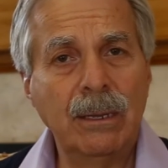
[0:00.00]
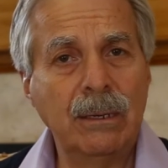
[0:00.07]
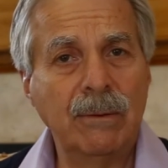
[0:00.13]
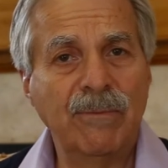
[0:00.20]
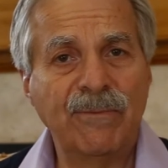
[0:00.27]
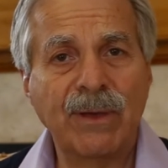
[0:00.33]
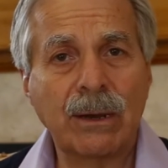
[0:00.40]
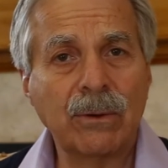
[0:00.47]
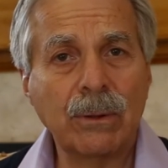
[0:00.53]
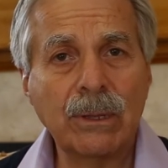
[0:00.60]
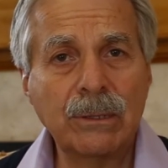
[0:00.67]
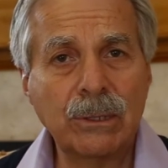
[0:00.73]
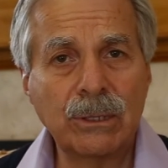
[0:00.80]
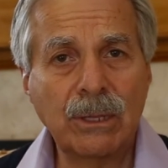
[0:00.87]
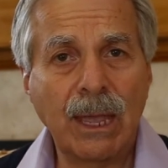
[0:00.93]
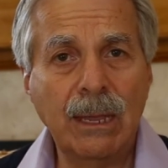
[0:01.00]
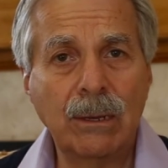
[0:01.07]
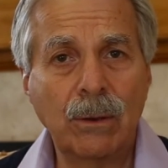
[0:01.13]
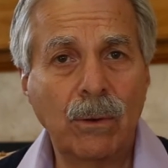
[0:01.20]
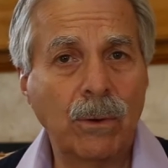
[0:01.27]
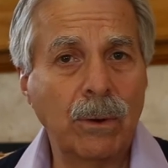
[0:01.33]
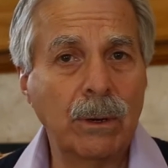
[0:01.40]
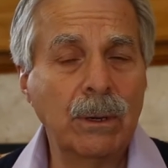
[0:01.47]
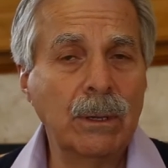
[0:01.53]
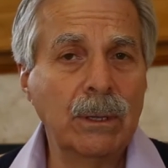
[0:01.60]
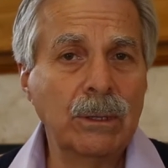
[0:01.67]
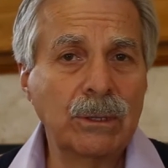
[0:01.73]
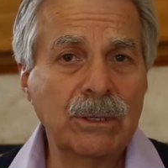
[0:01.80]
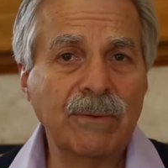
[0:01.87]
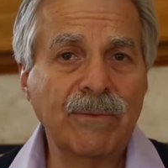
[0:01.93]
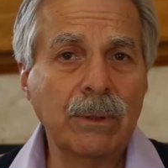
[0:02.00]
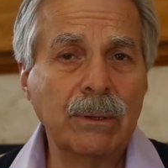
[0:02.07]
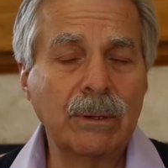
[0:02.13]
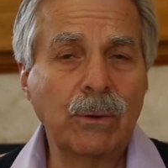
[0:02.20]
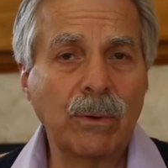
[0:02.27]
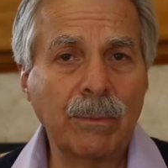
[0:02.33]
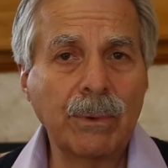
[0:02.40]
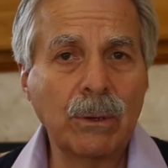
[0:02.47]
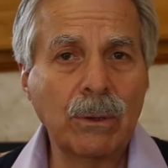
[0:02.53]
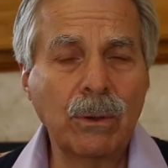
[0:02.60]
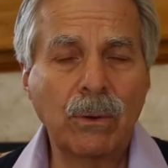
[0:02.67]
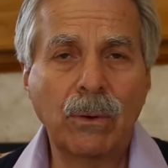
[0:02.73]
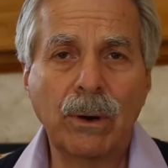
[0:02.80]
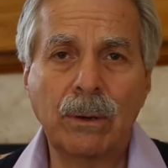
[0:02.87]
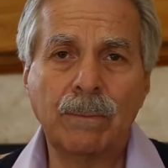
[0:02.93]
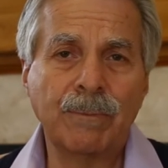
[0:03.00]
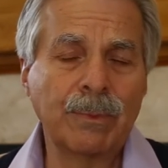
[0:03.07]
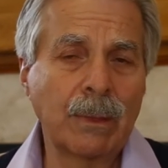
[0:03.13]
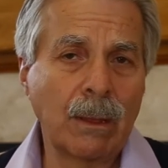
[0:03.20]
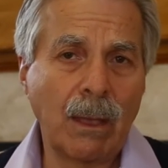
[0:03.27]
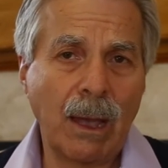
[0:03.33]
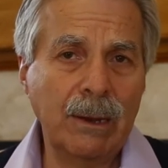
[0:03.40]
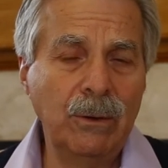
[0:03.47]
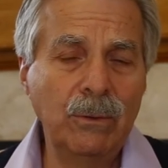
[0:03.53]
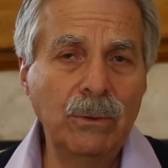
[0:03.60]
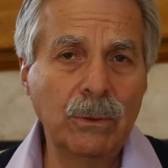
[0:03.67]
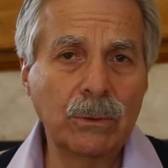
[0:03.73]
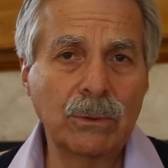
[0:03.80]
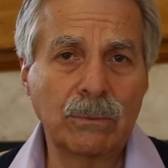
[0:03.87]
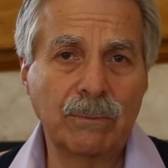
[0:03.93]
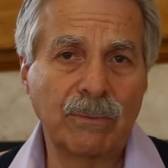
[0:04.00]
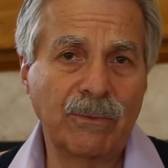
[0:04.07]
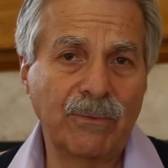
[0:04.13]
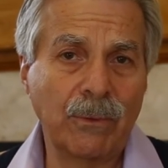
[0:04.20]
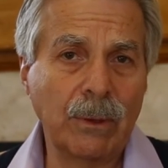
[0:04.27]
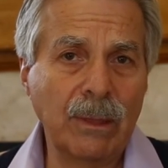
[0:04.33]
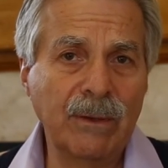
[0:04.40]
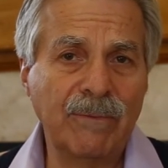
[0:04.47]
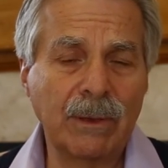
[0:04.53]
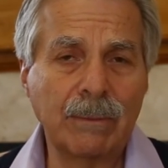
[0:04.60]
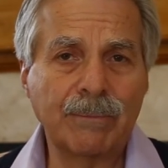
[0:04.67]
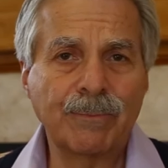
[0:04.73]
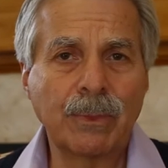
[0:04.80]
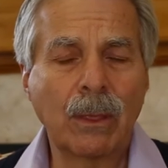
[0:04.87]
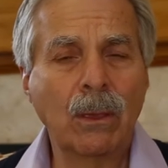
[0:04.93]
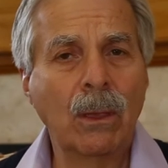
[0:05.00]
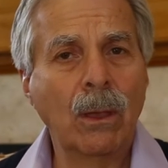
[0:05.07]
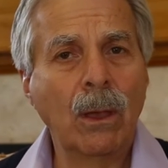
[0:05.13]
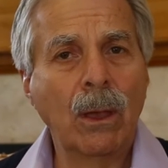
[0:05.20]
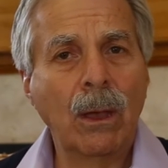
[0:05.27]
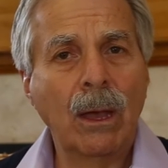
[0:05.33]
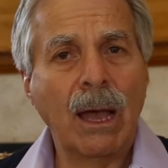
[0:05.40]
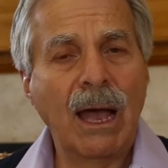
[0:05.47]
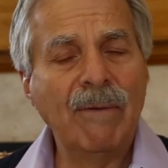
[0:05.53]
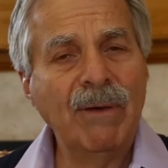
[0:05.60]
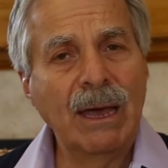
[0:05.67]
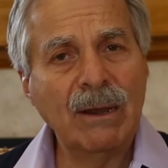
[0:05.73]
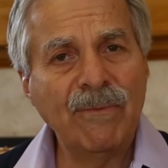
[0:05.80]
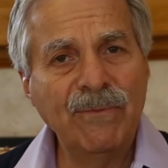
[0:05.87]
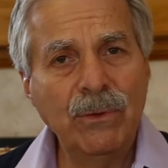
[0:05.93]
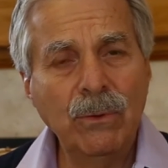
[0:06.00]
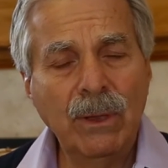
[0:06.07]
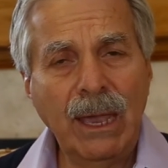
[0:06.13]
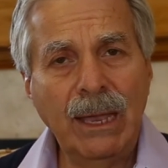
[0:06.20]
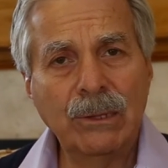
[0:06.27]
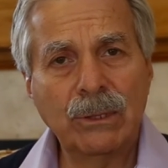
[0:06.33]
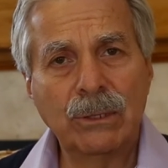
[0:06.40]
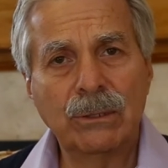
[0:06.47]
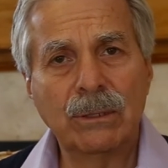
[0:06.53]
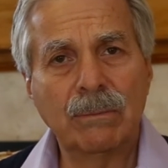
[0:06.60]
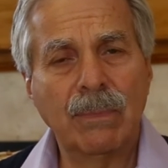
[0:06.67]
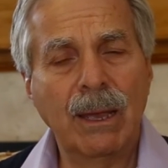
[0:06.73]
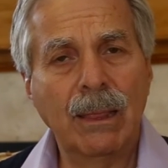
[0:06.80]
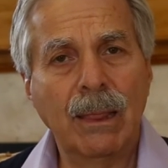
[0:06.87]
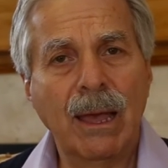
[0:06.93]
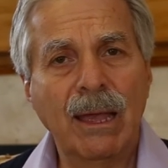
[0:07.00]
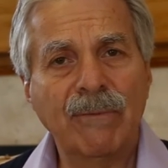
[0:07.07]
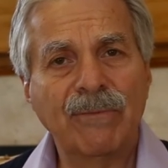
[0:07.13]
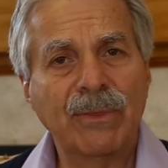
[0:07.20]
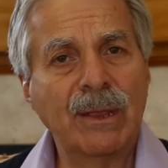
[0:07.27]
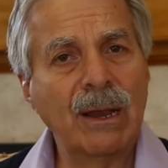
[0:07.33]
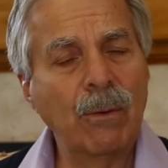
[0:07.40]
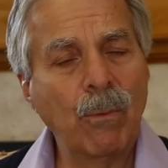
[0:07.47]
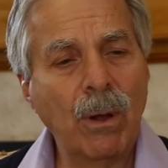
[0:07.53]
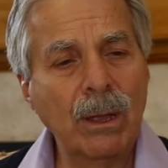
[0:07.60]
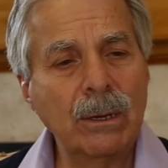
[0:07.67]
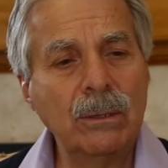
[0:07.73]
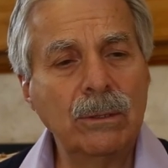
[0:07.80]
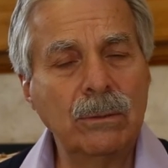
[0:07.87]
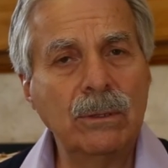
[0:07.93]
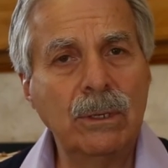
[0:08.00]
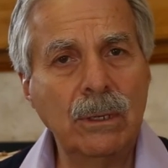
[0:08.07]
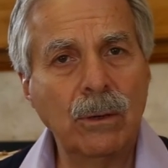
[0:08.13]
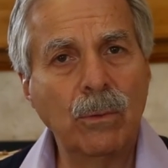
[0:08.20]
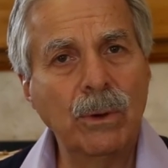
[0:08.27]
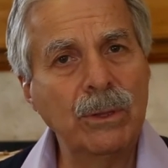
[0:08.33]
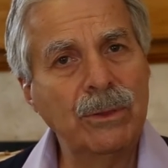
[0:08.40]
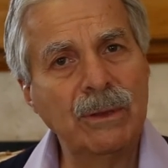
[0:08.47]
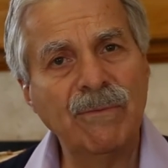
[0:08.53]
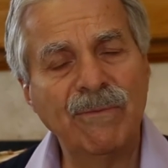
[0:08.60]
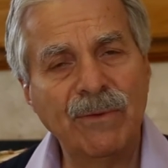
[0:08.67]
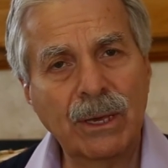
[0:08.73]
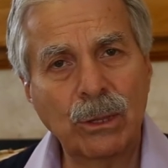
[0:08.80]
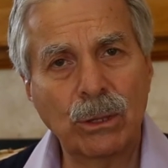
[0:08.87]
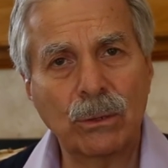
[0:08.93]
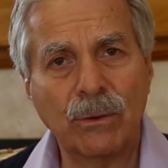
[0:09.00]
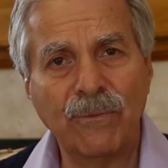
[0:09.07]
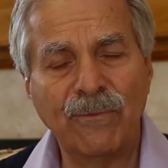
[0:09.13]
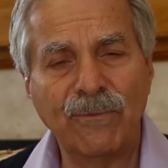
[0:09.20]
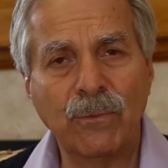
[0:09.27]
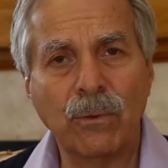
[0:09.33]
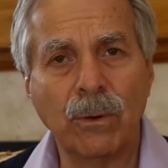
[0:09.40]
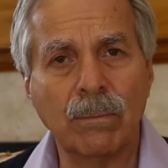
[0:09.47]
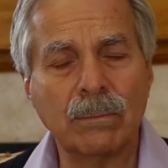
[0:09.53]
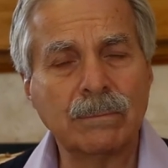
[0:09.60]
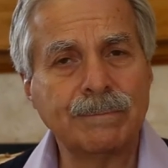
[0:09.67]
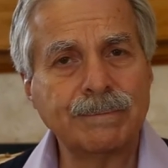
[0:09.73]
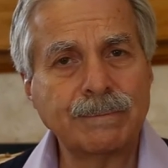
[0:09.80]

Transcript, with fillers: in federal and state court, civil and criminal court, I do this for a living. I've had a few cases in my life that I wanted to deal with in fictional form,